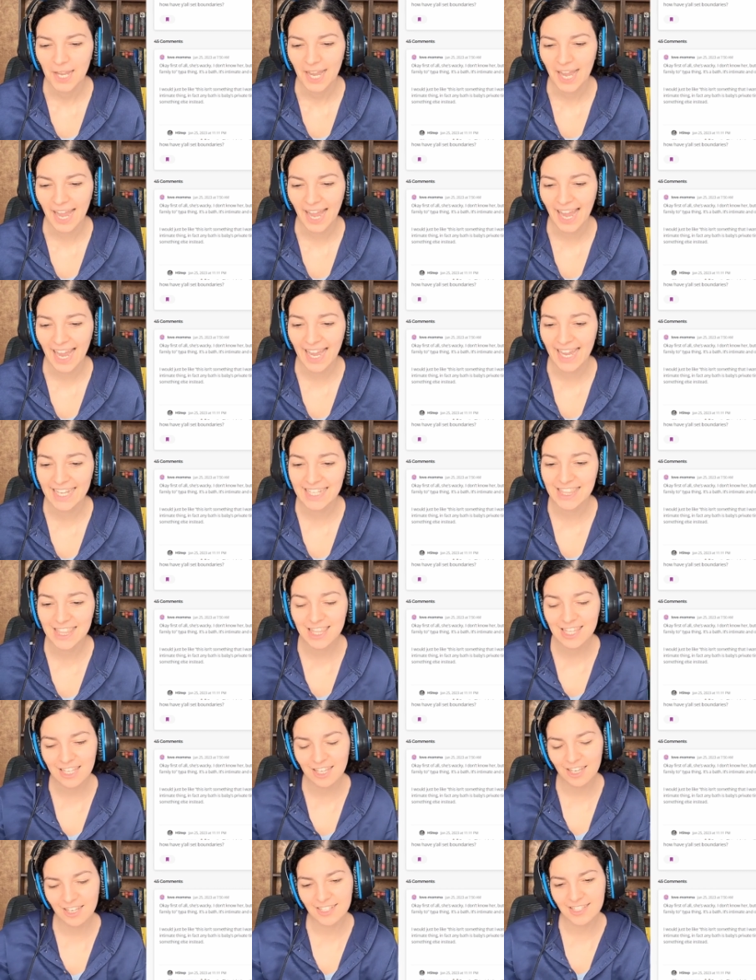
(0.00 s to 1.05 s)
And
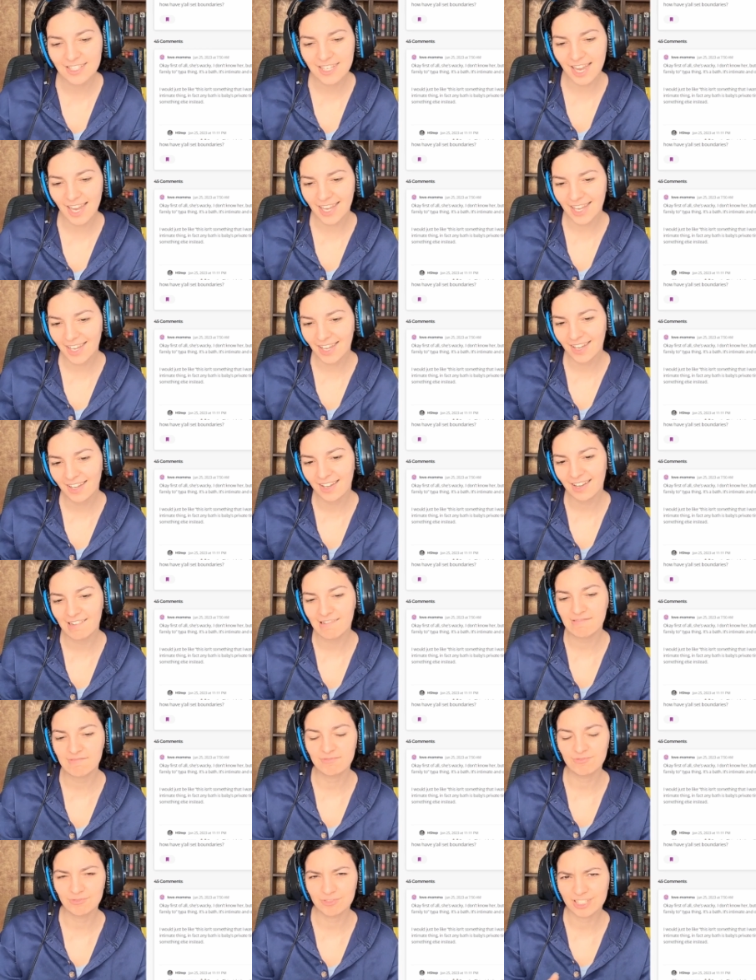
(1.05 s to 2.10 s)
the entire
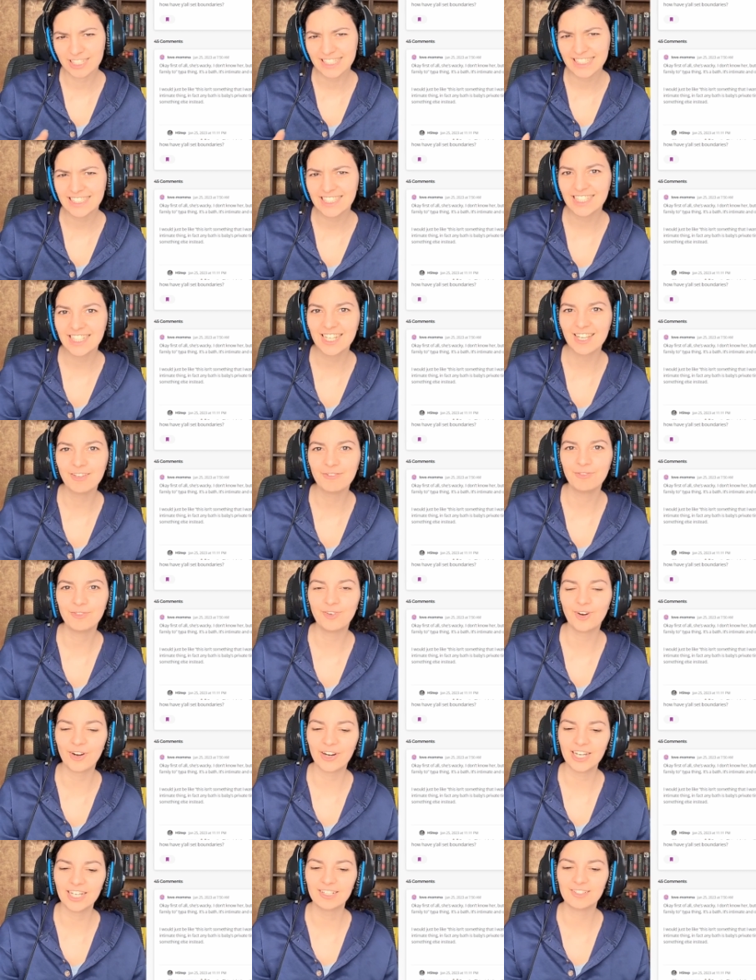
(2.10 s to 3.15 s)
reasoning
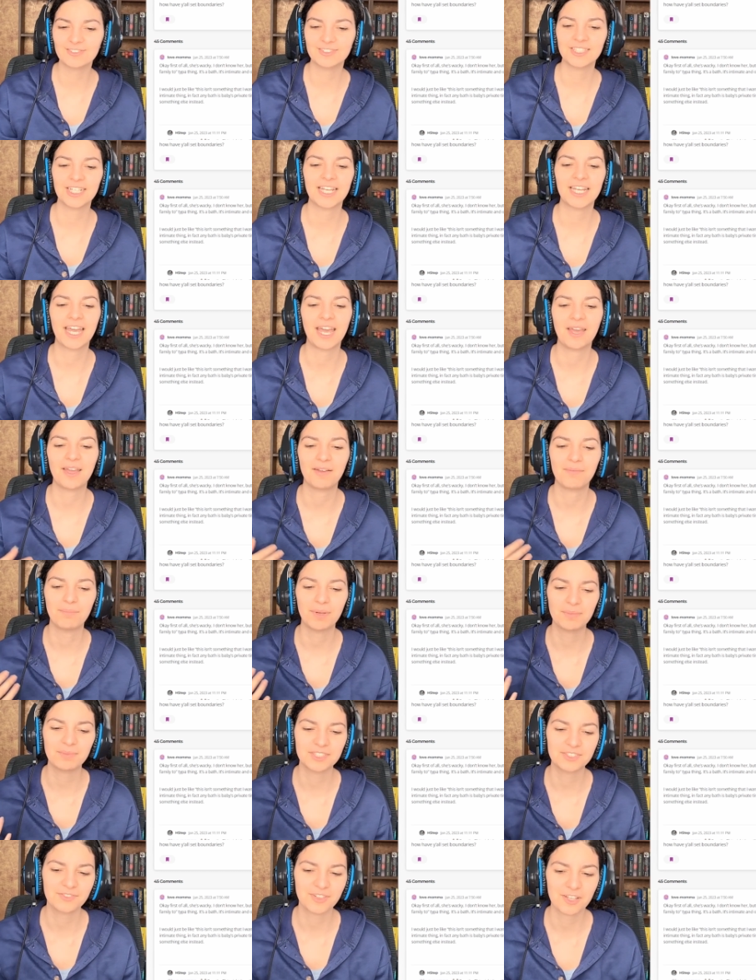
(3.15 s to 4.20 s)
for it of saying, hey,
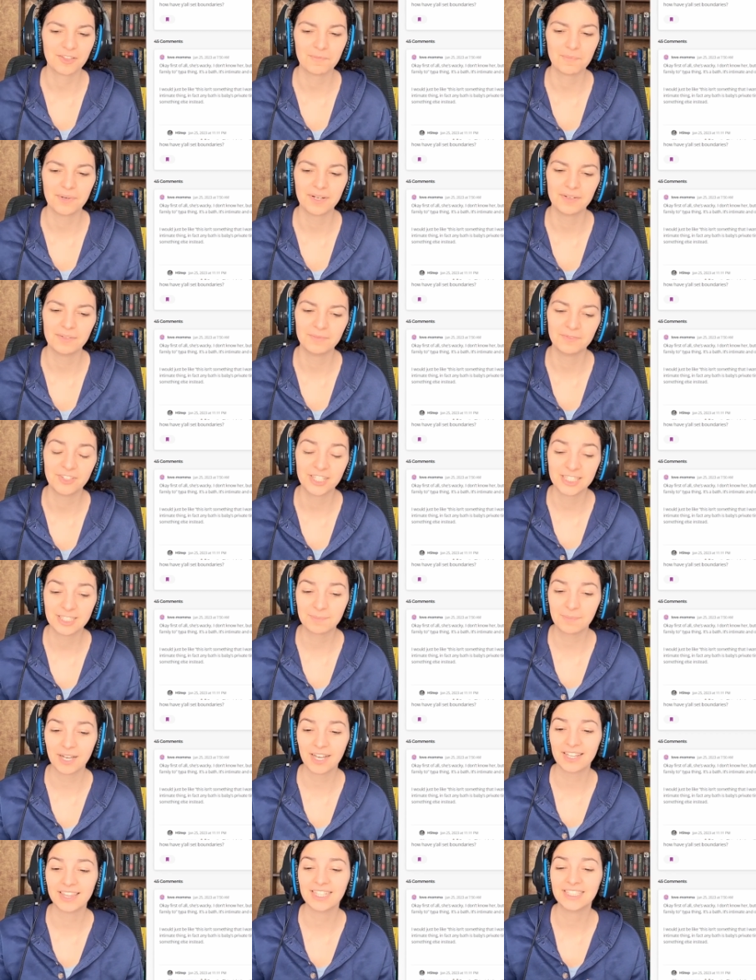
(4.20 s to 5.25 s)
baby's first
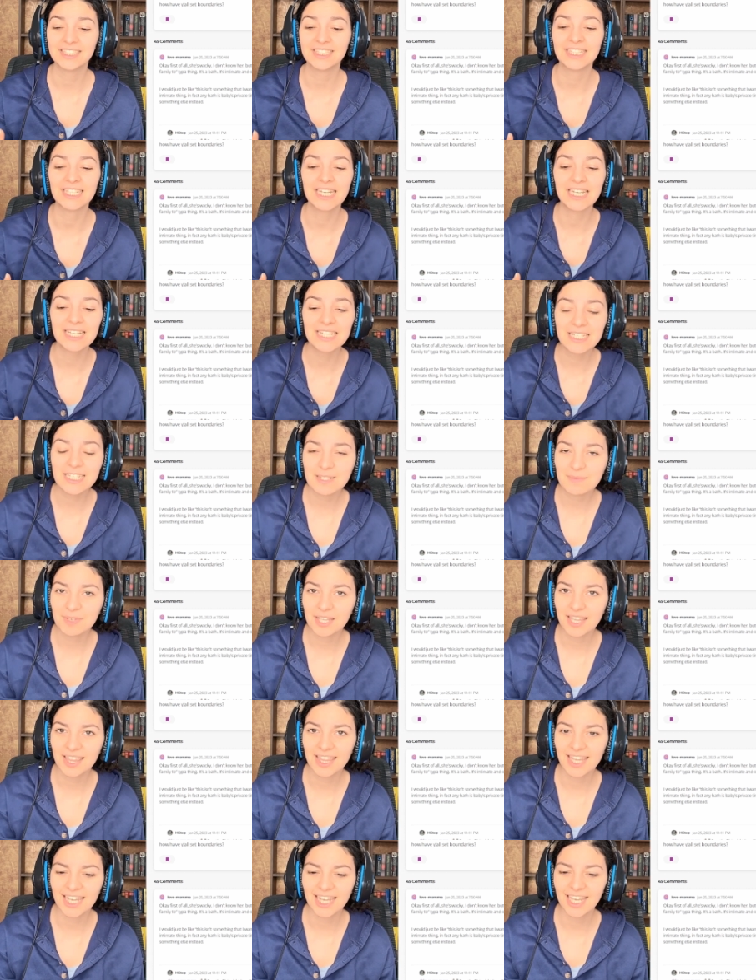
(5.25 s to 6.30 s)
bath is an
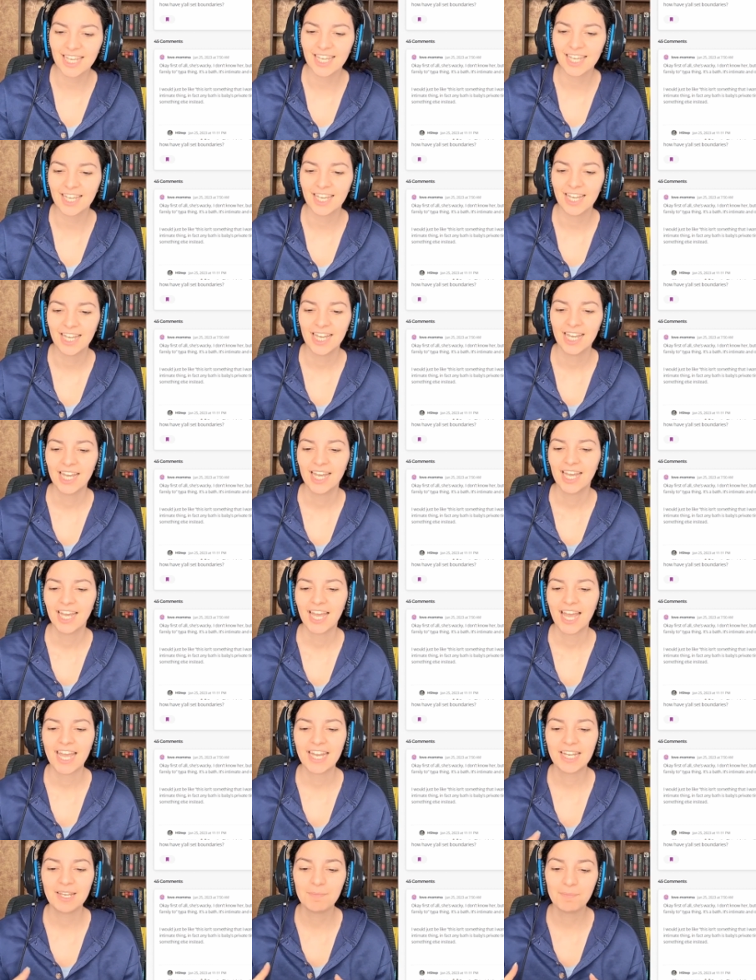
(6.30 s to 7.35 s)
intimate thing.
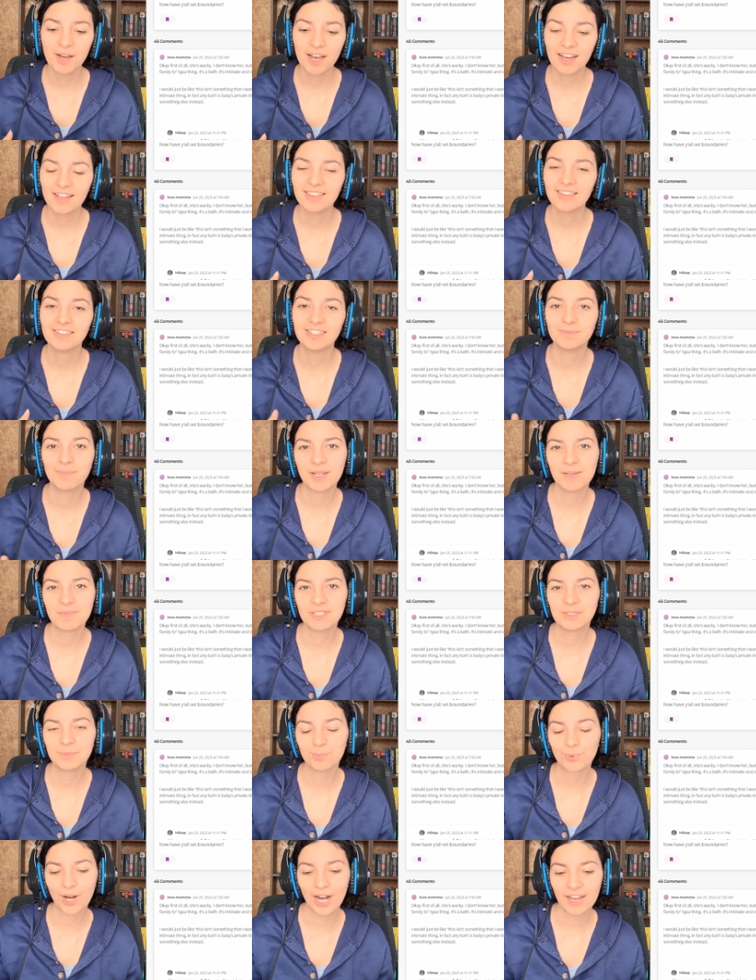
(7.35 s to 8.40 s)
Any bath is baby's
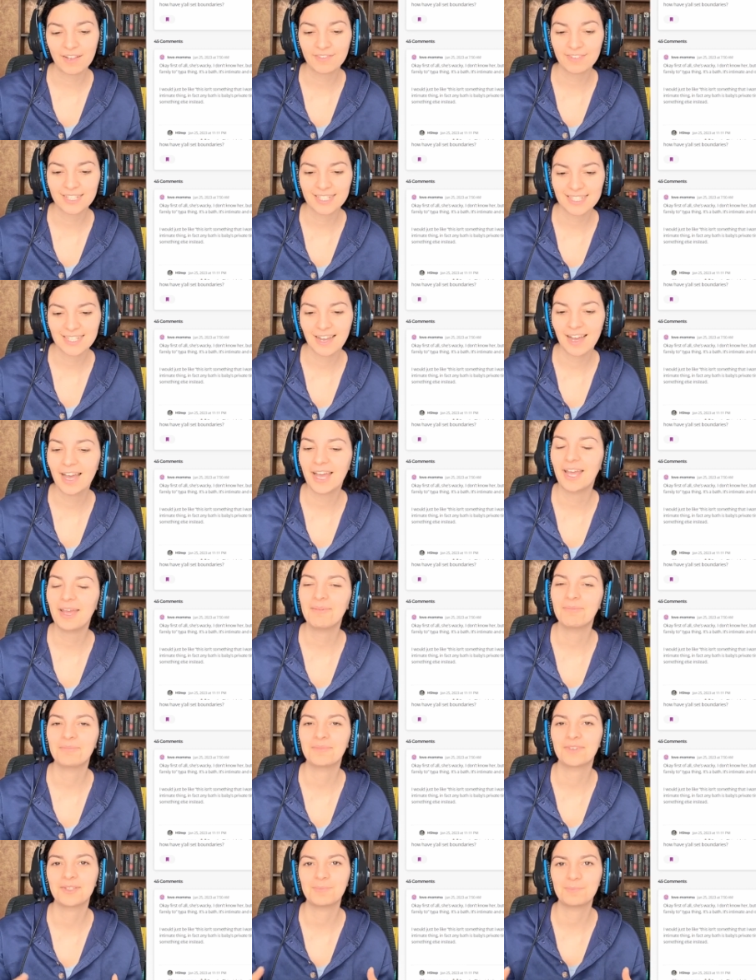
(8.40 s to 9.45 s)
private
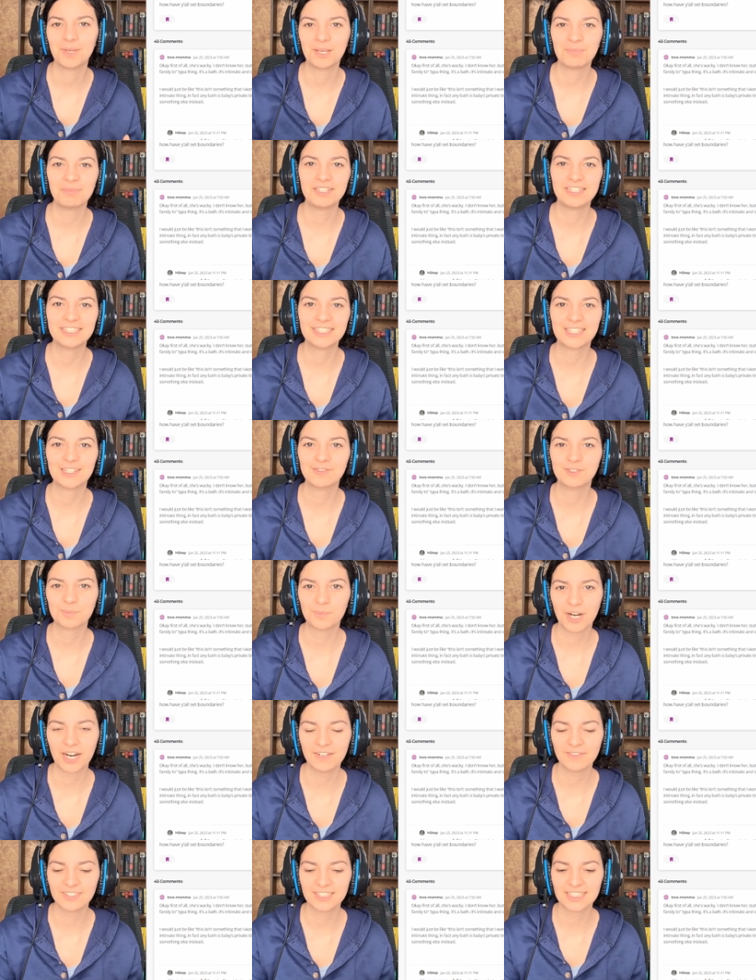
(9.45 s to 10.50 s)
time and baby deserves
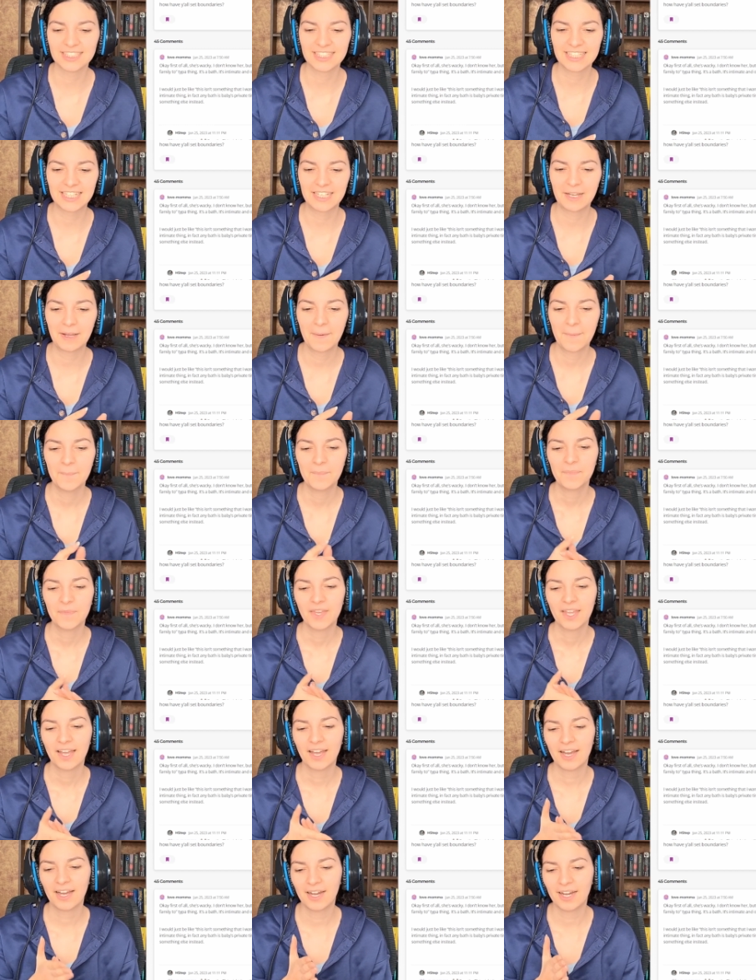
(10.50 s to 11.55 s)
privacy.
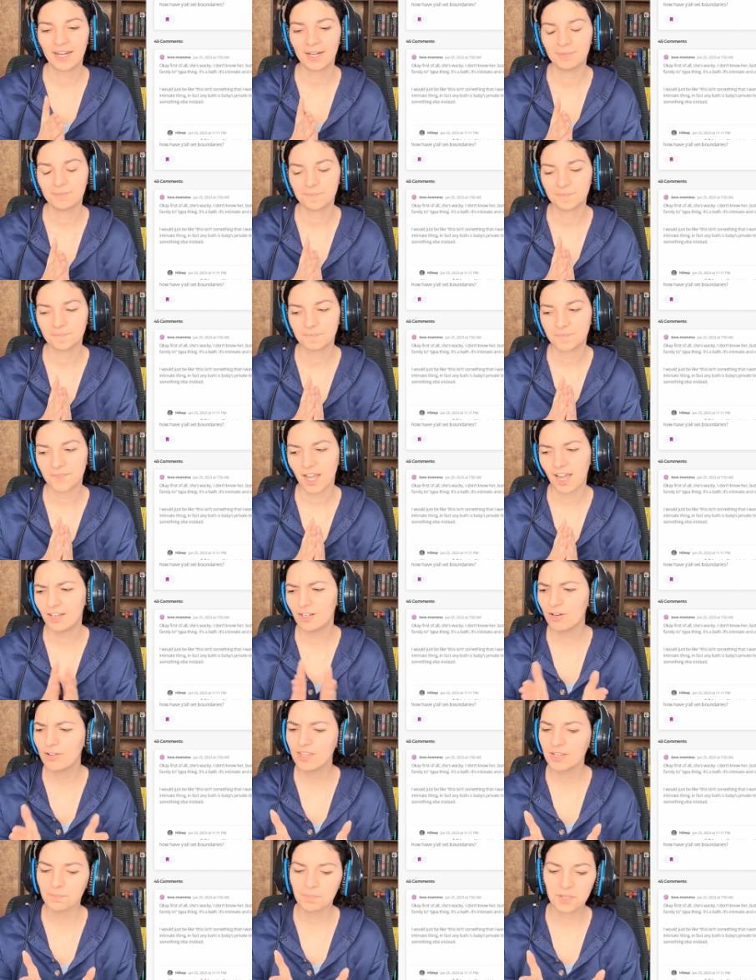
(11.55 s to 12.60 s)
I
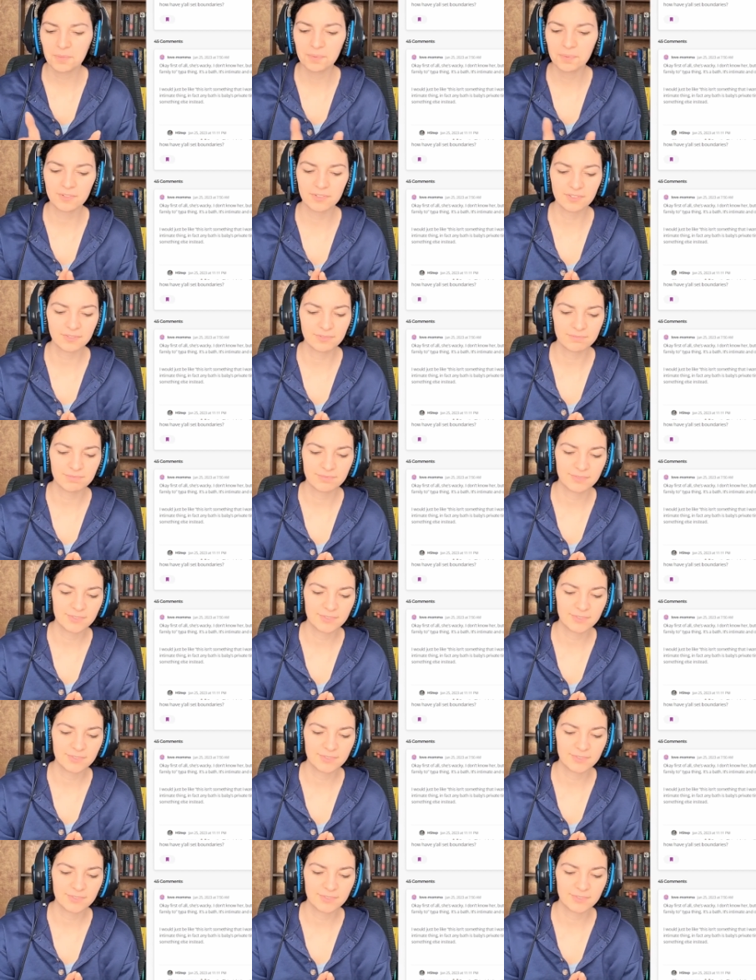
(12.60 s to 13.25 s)
know that people